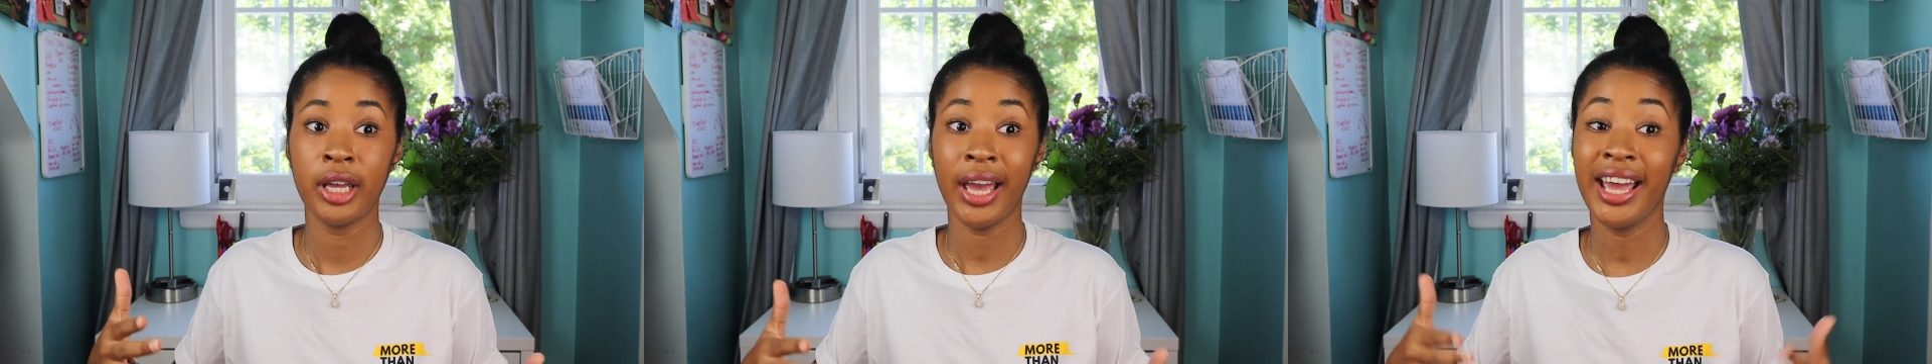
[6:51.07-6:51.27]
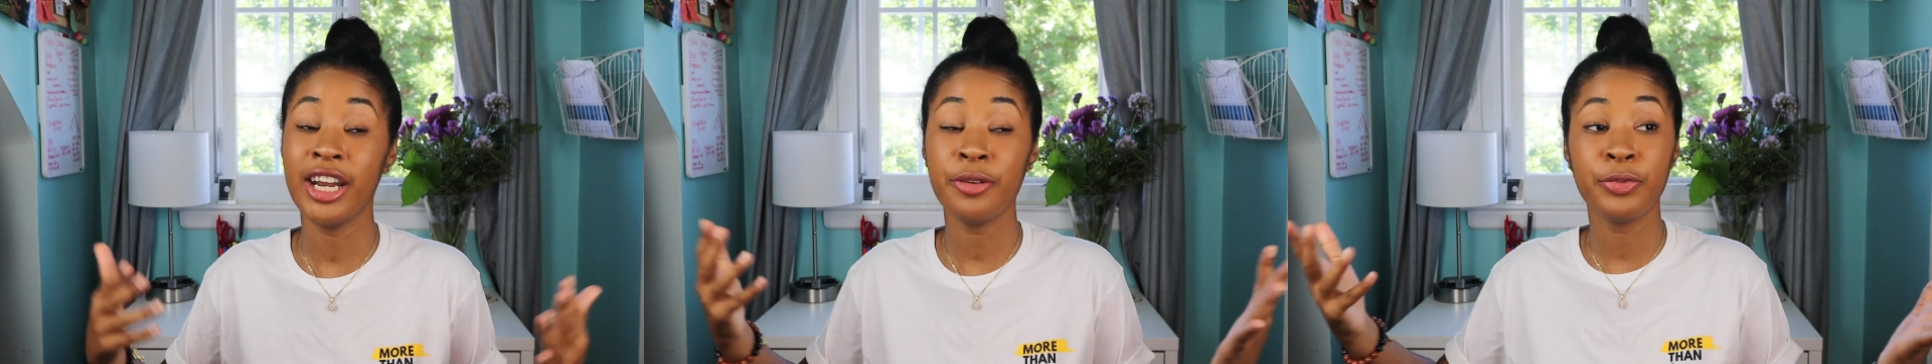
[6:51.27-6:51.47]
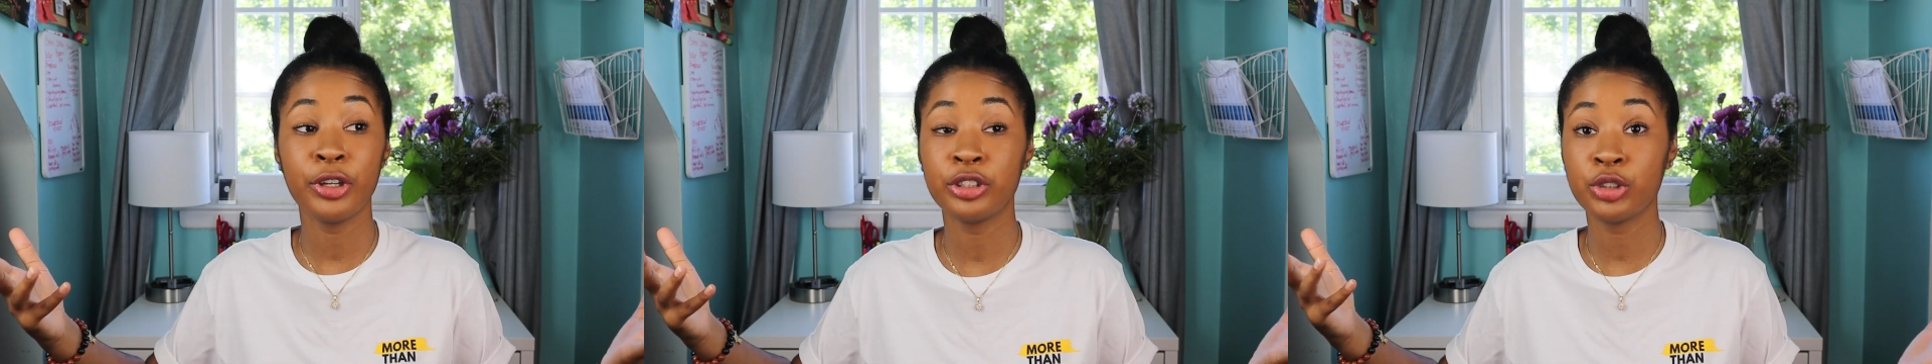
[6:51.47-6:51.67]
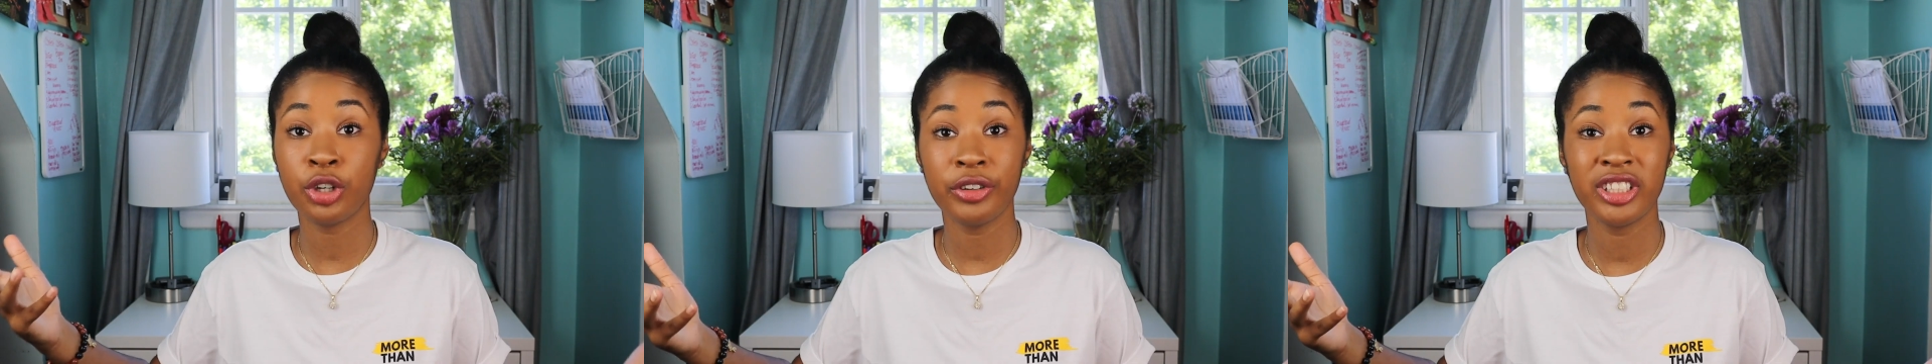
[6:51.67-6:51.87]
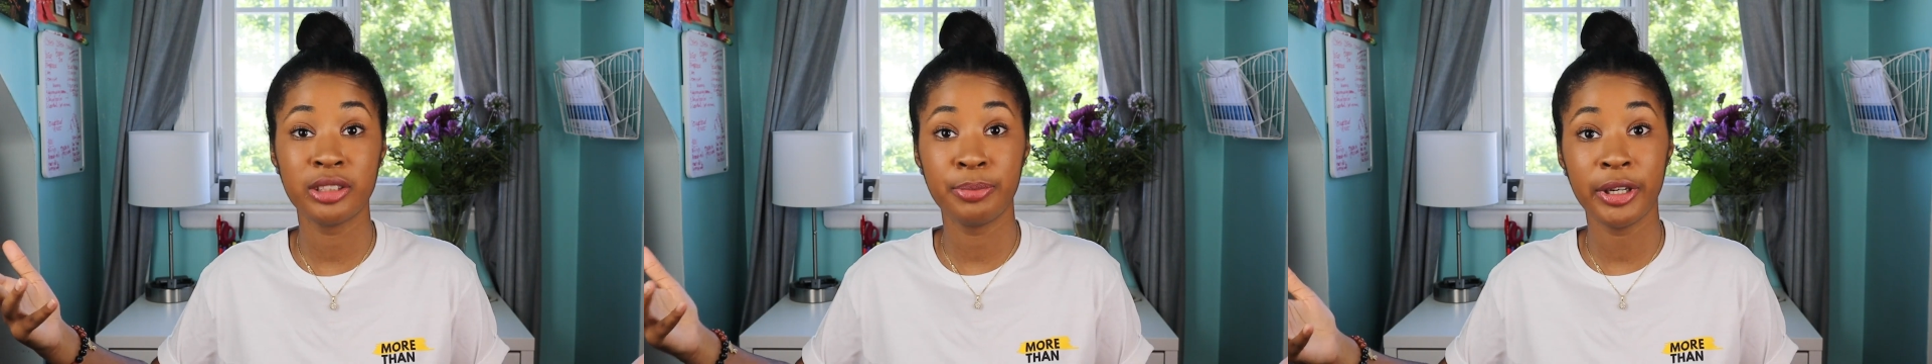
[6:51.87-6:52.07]
and if your
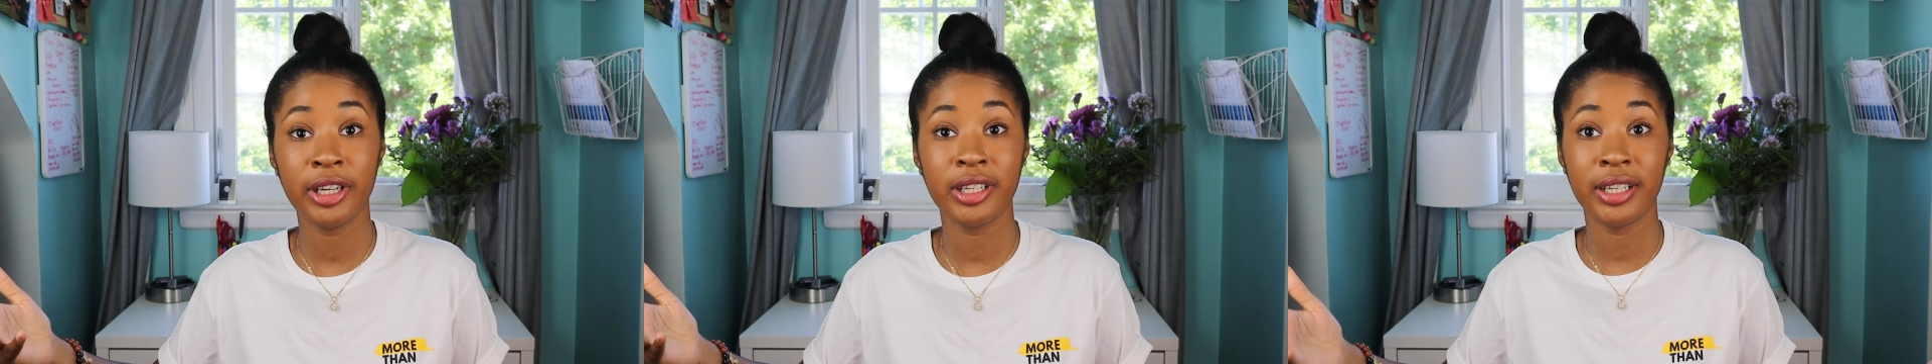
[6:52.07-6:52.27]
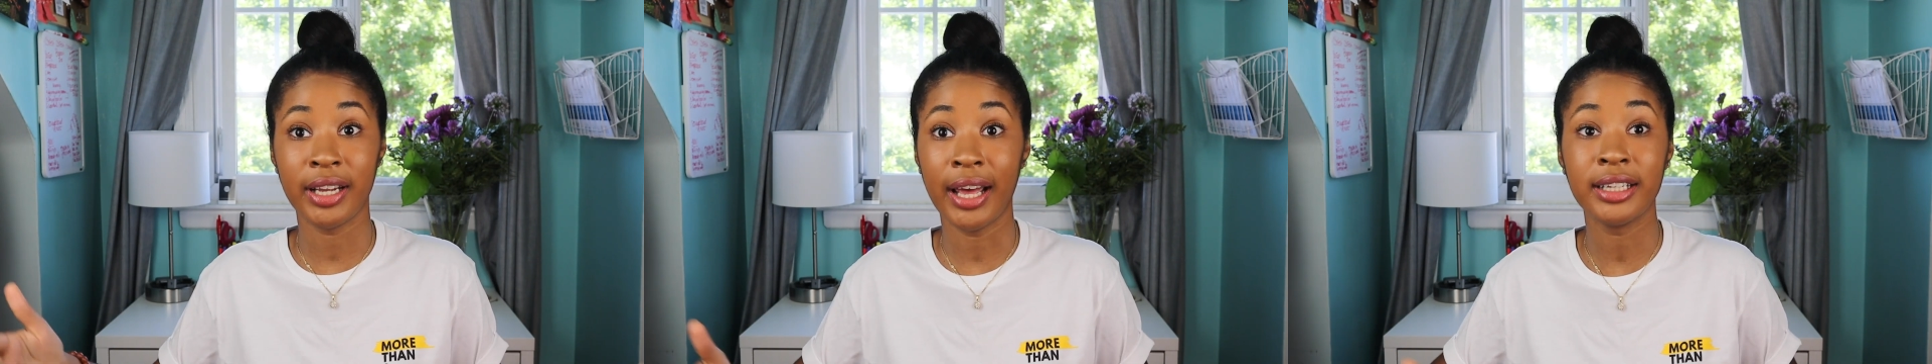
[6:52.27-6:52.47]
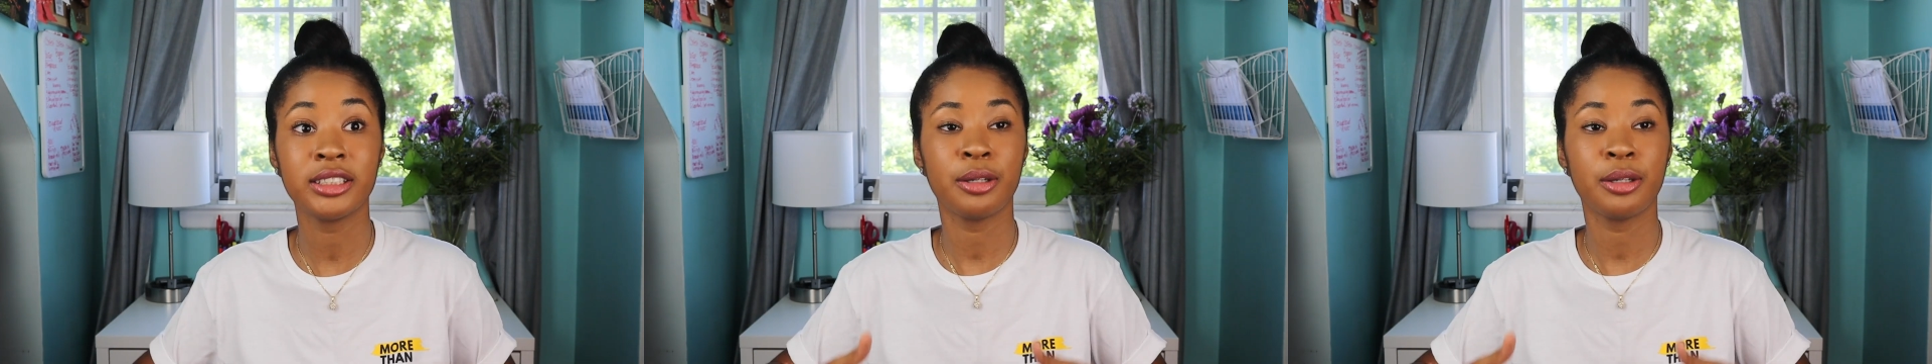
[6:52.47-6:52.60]
story is bigger than that,